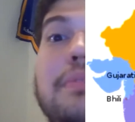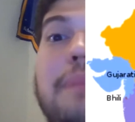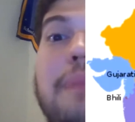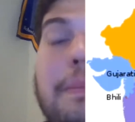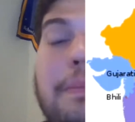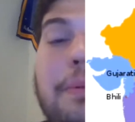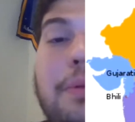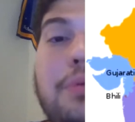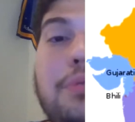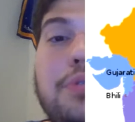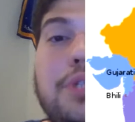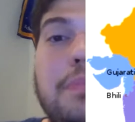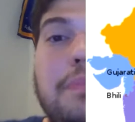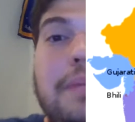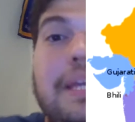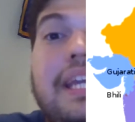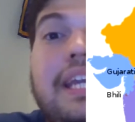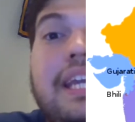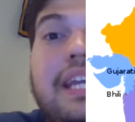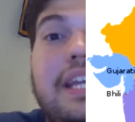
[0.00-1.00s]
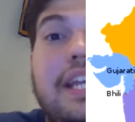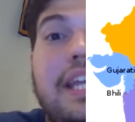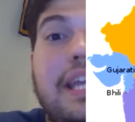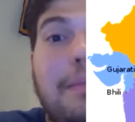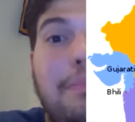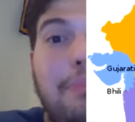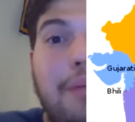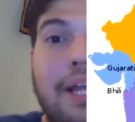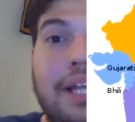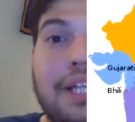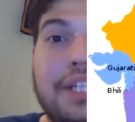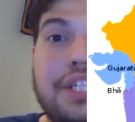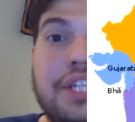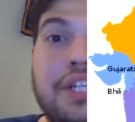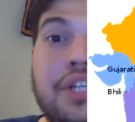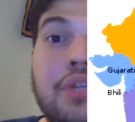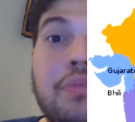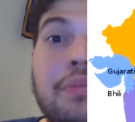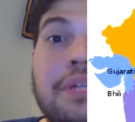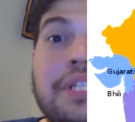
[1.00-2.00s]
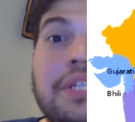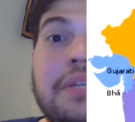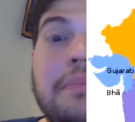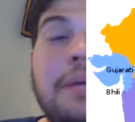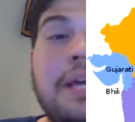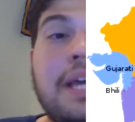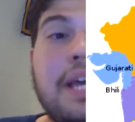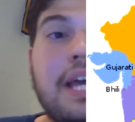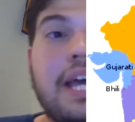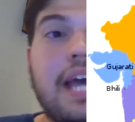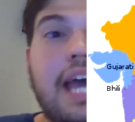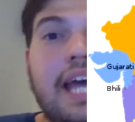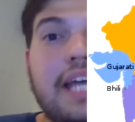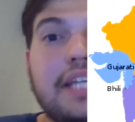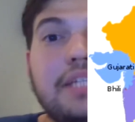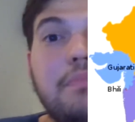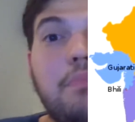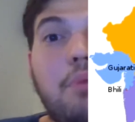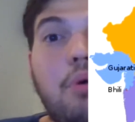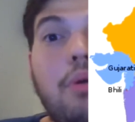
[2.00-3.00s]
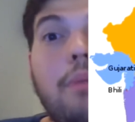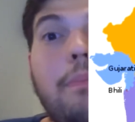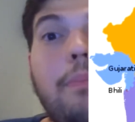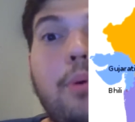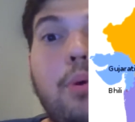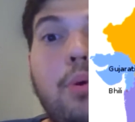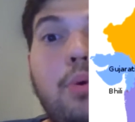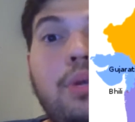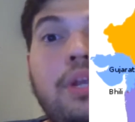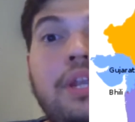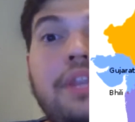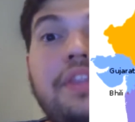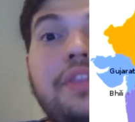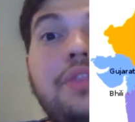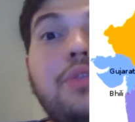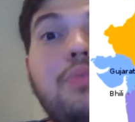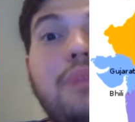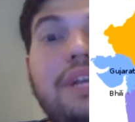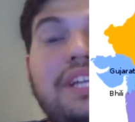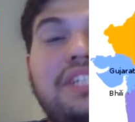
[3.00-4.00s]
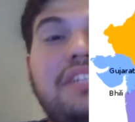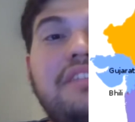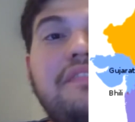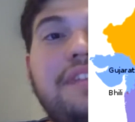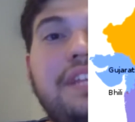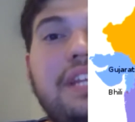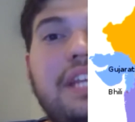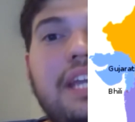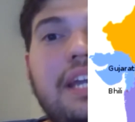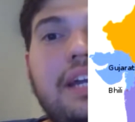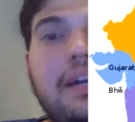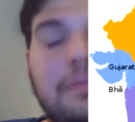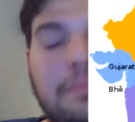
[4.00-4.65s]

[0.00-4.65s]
people who speak Hindi and practice Hinduism, as more important than the rest of India.